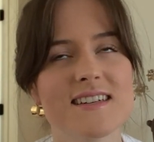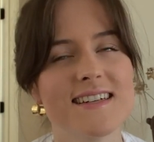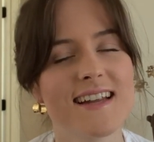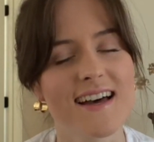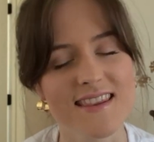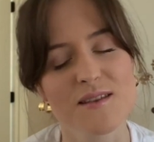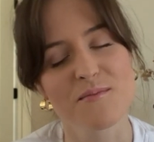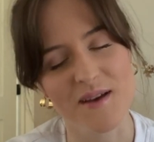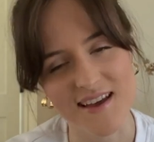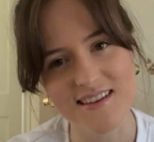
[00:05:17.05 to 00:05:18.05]
not the
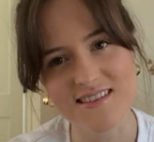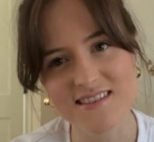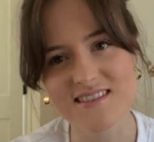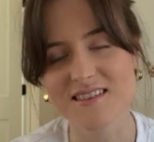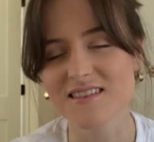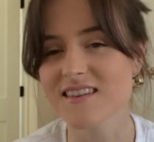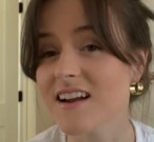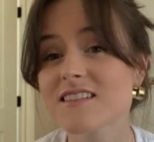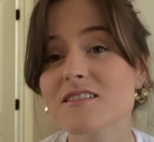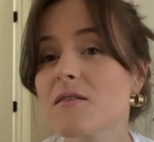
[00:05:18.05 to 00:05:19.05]
best,
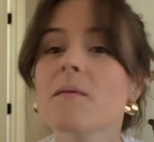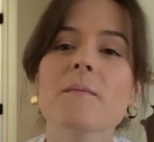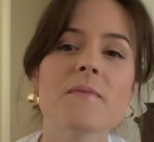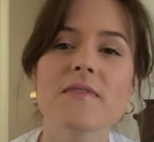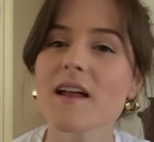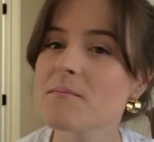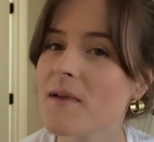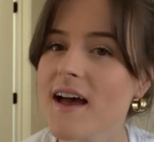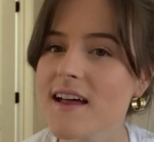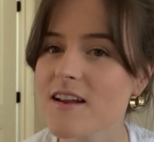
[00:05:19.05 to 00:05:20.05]
not
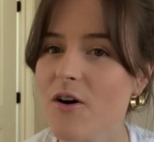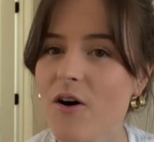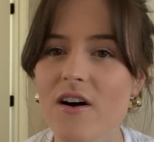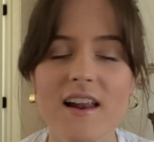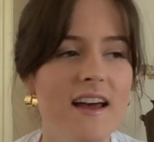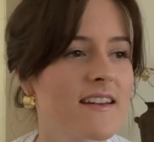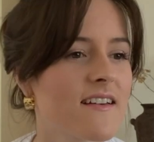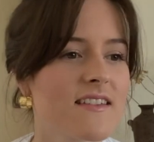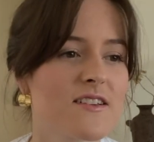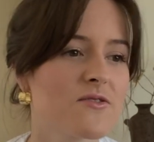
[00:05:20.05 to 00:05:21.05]
bad at all, and I
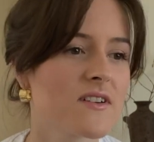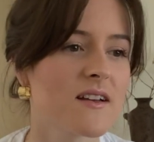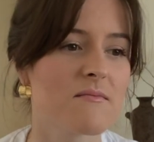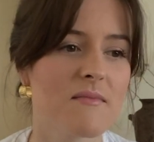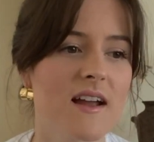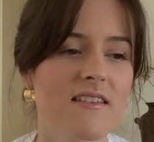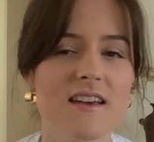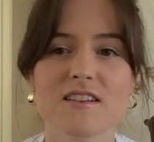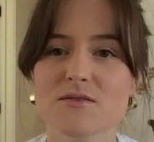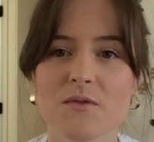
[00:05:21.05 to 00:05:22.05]
think you can make
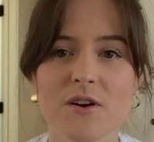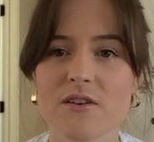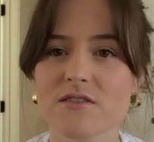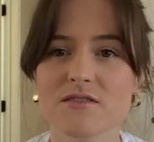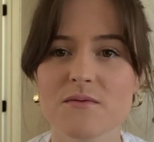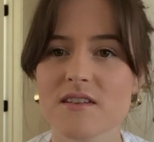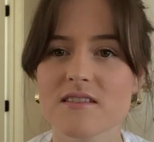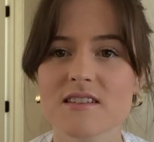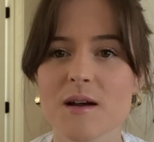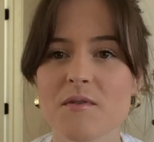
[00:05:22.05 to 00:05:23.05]
things work also with
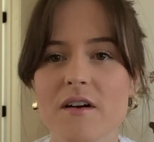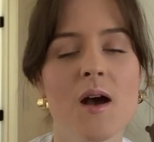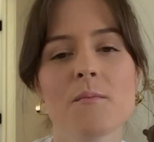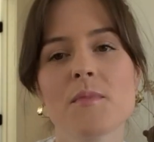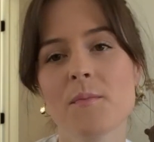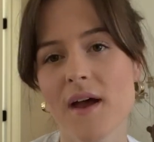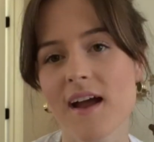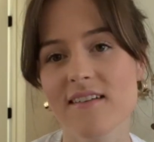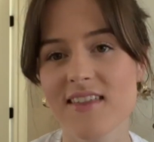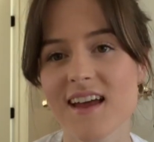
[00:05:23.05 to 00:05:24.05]
this camera. But
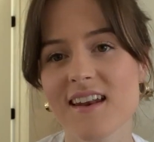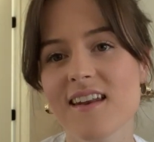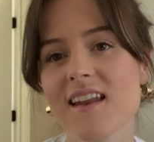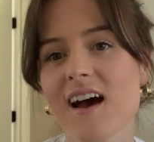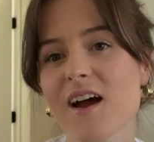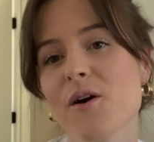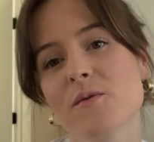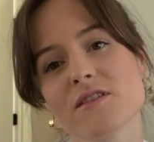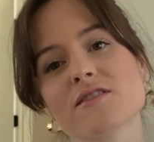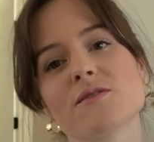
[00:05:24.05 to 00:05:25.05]
back then I
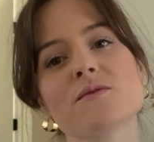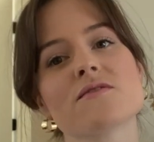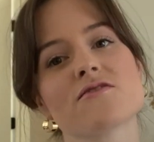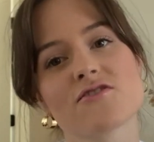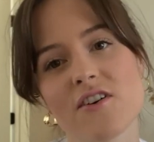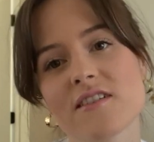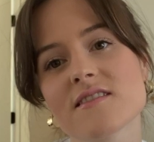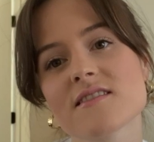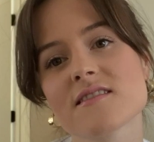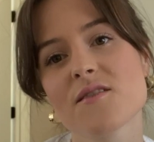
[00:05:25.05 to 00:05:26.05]
always used
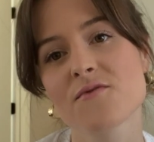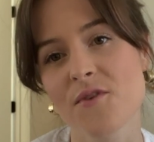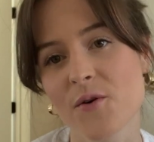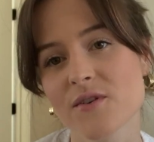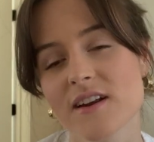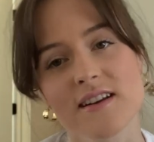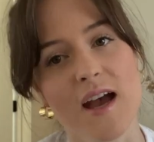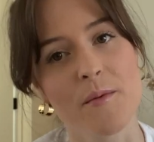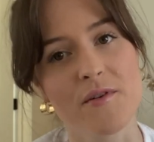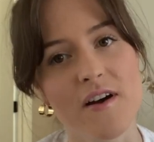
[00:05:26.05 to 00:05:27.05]
John's phone and
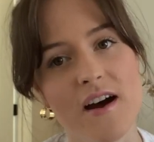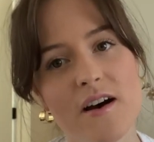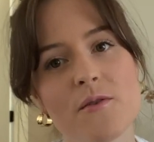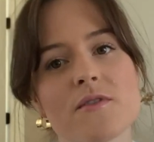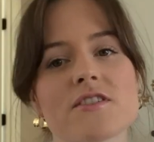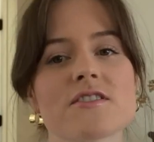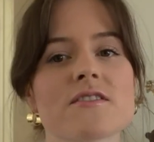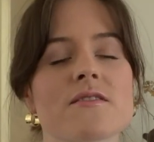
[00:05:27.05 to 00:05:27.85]
camera, which